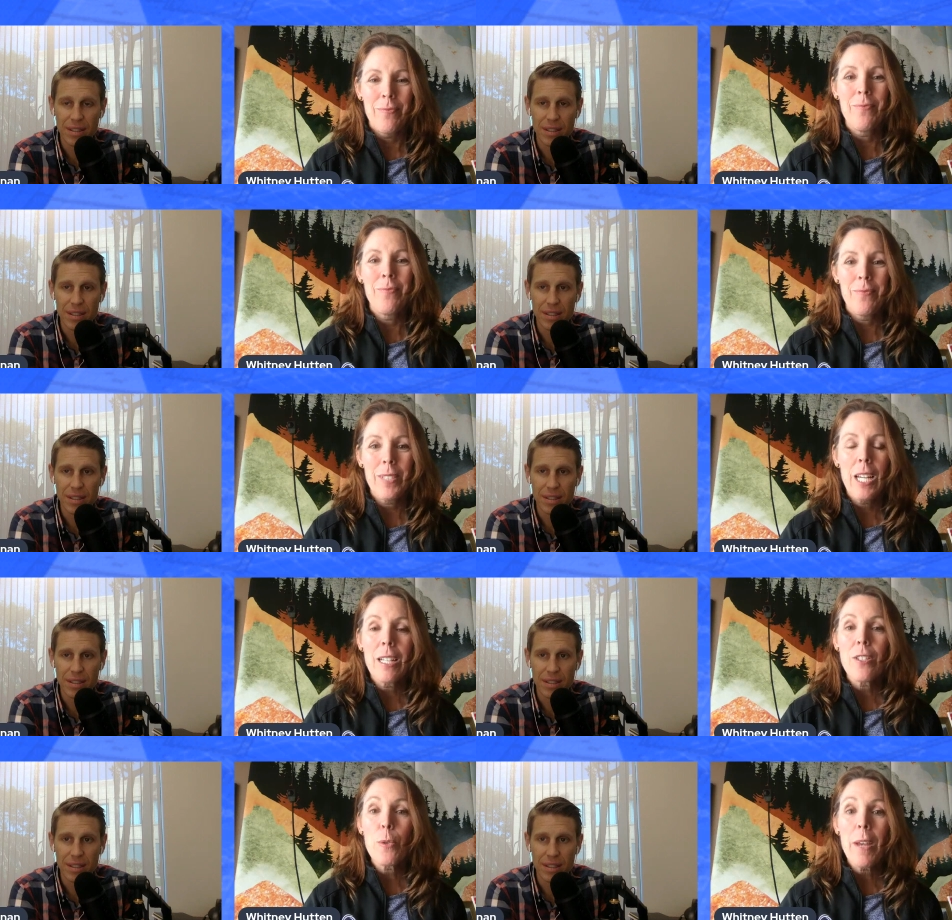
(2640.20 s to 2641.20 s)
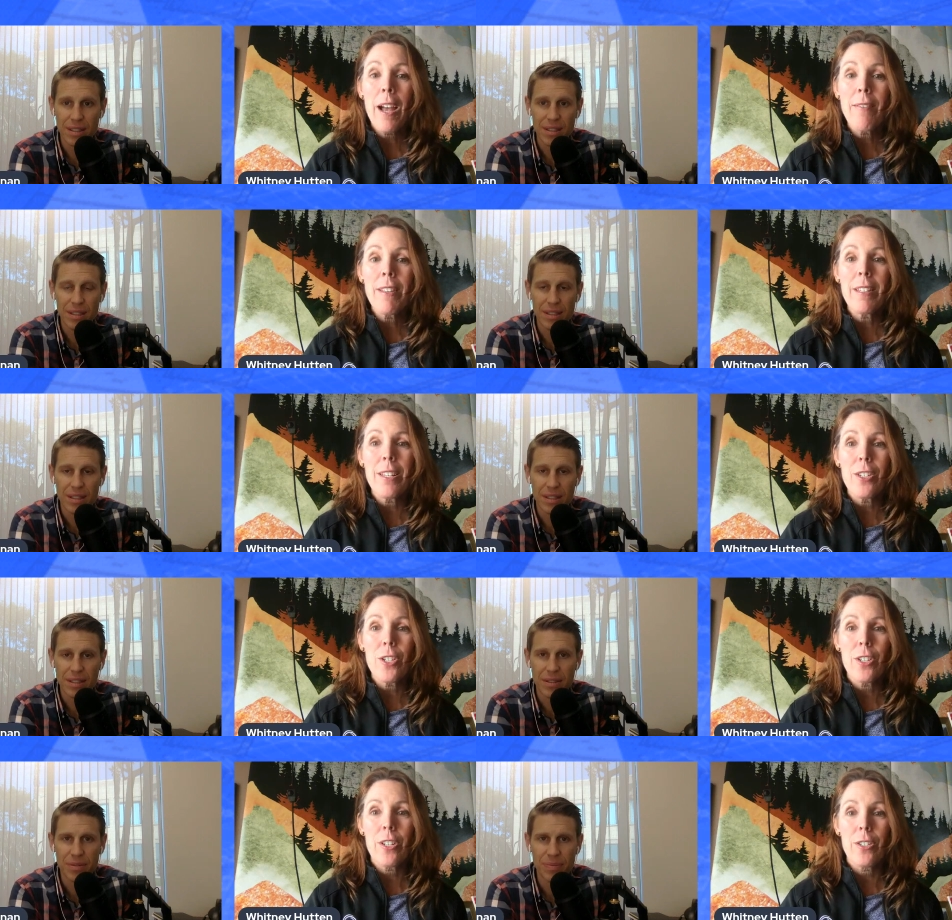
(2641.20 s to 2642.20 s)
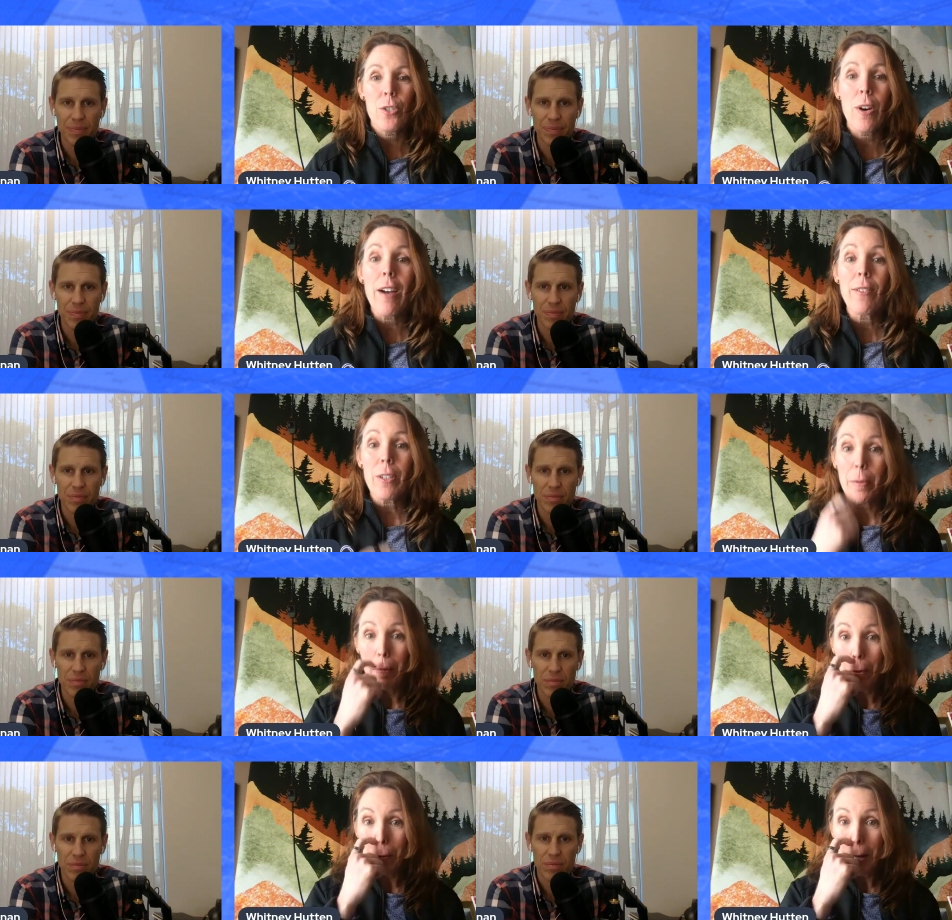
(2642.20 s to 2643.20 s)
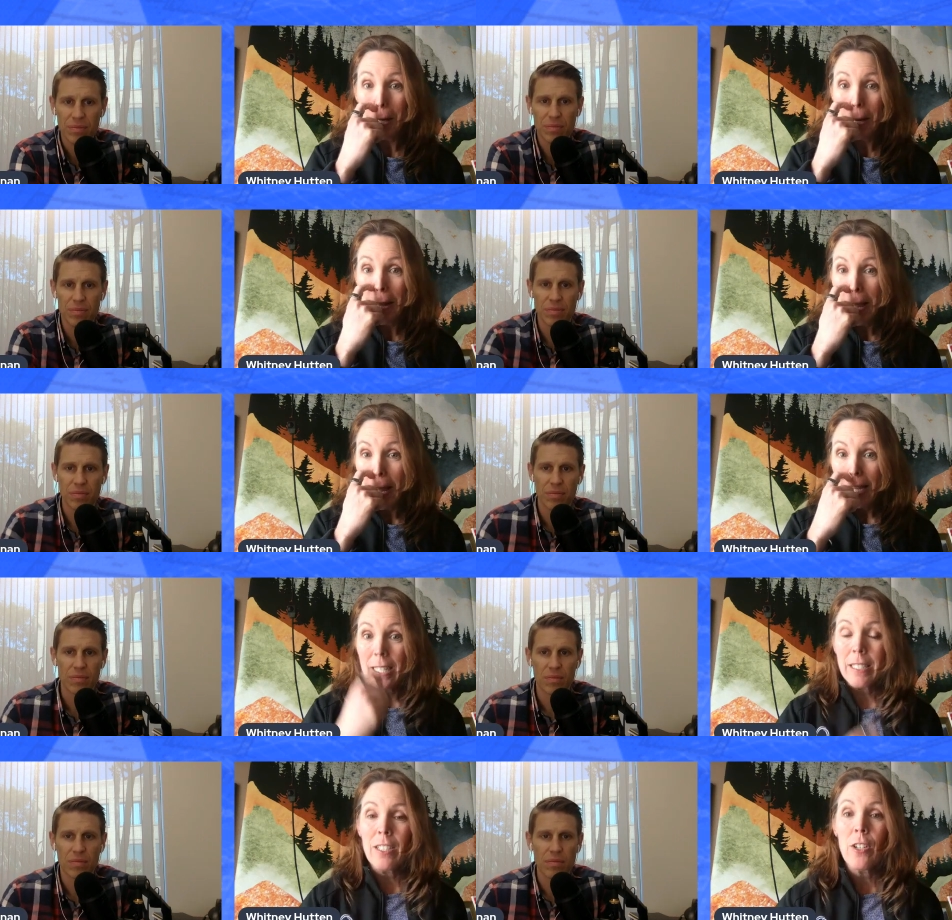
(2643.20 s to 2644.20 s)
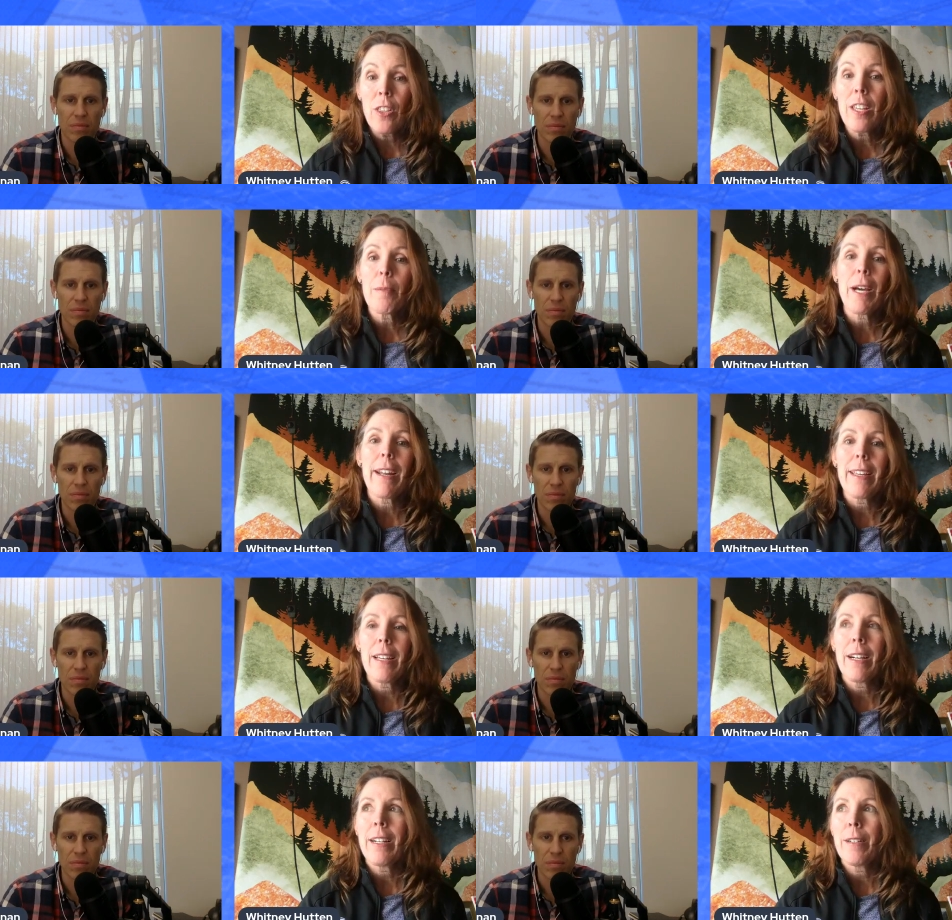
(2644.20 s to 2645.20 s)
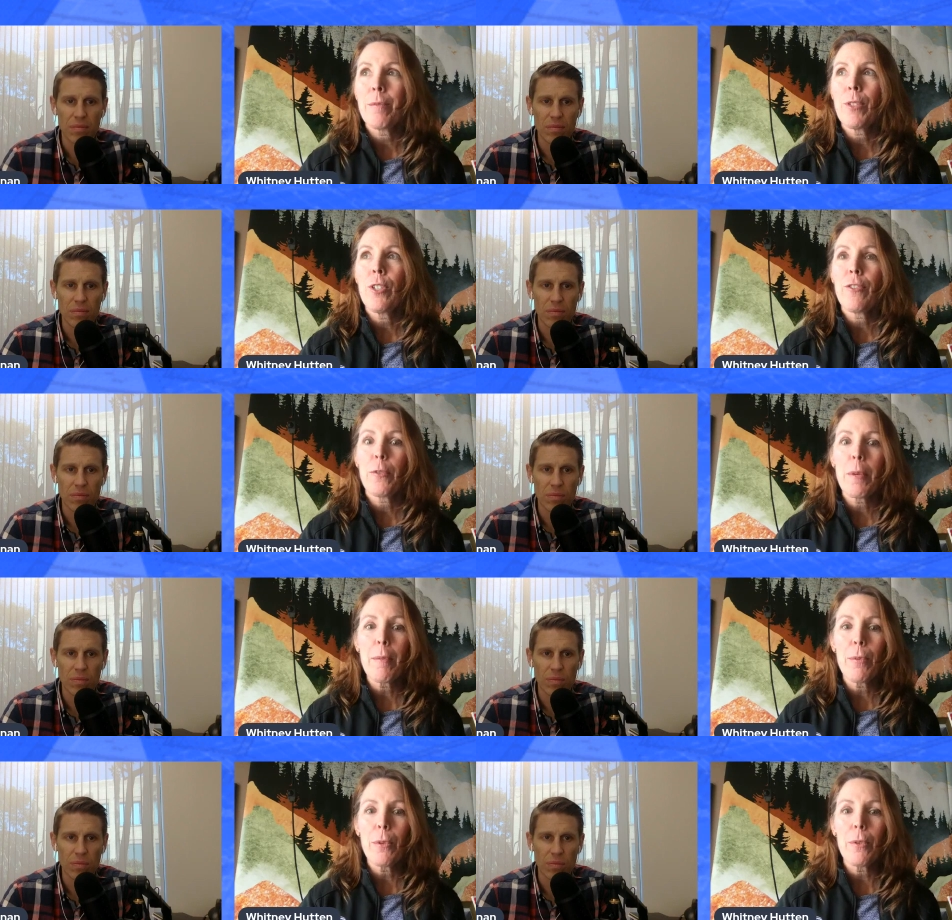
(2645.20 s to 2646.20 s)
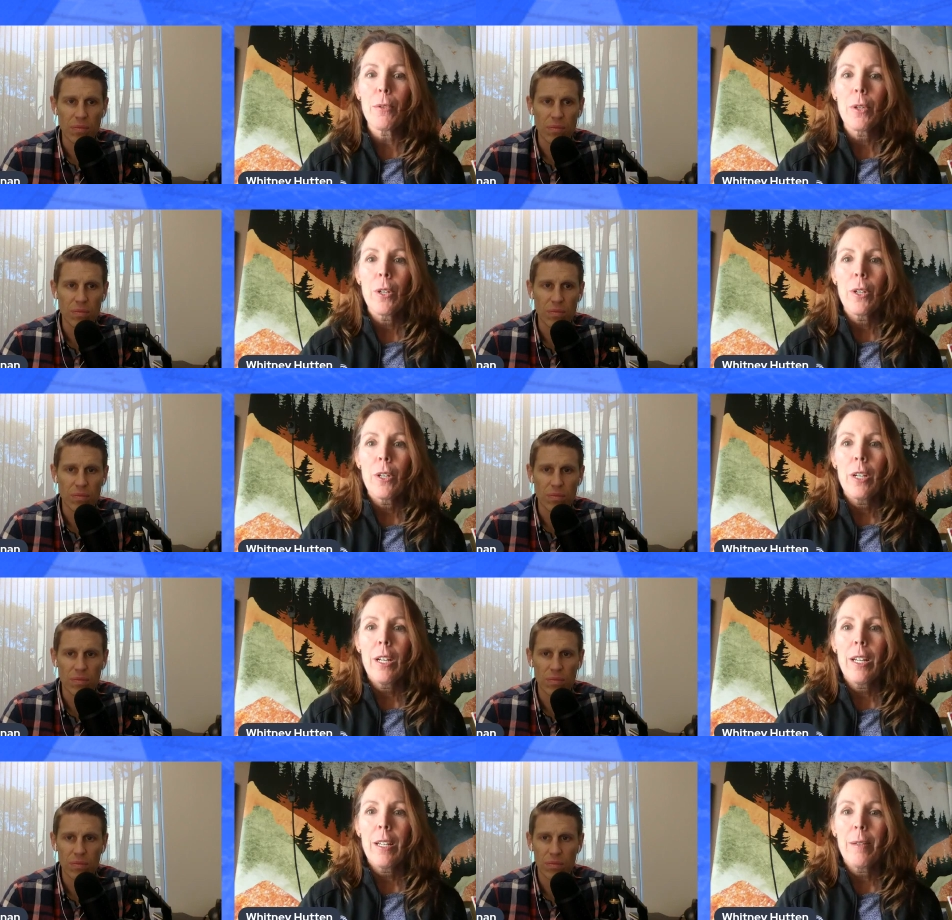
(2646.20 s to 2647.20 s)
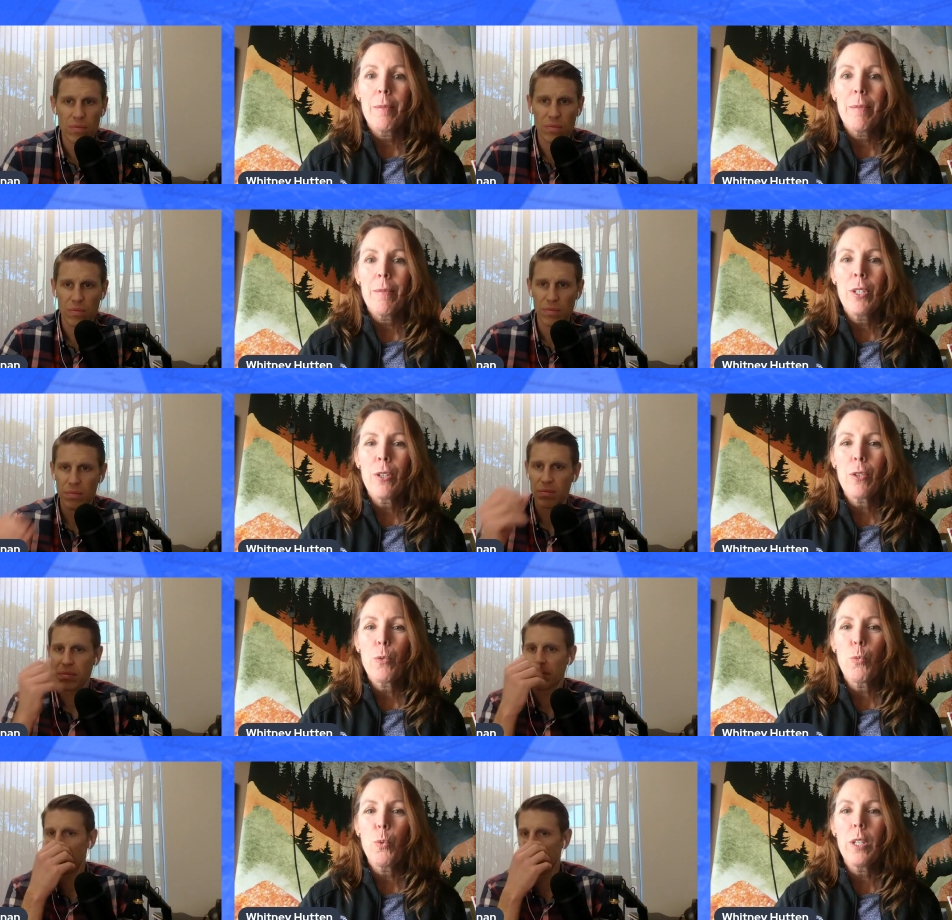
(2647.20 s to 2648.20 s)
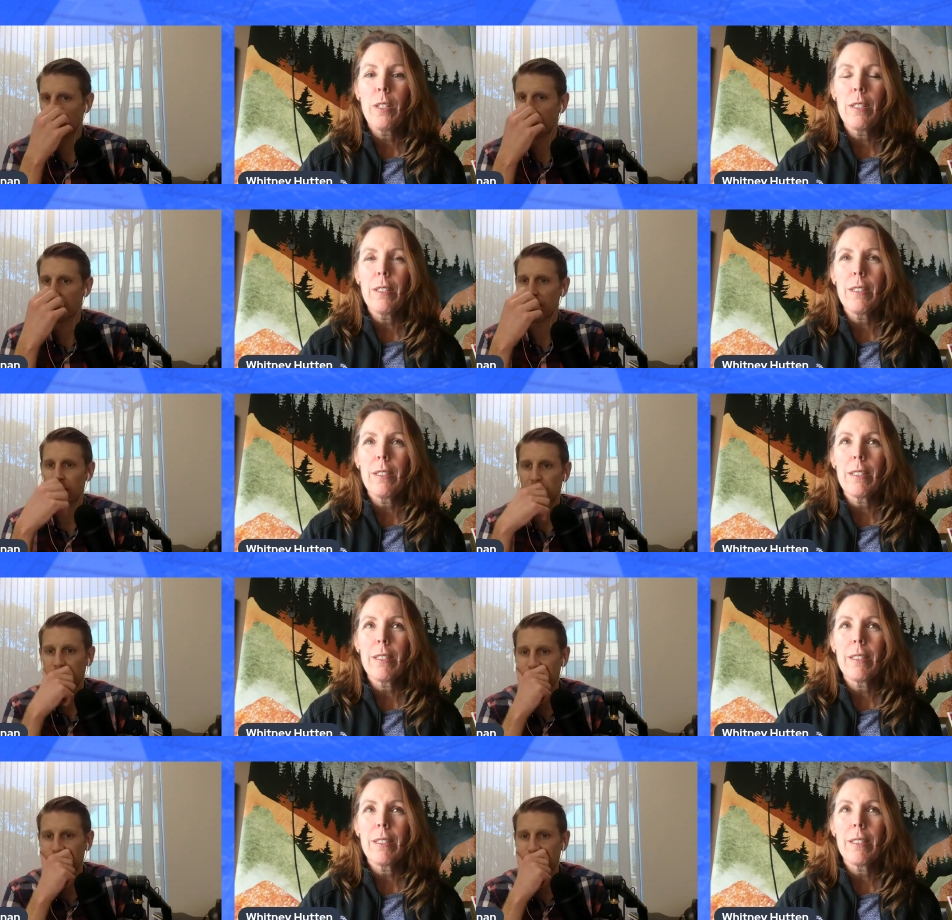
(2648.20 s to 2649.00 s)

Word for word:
Speaker 1: Mm-hmm. Yeah, so we have the leisure travel component, and you know, think about it. Um, you know, for people, um, you know, will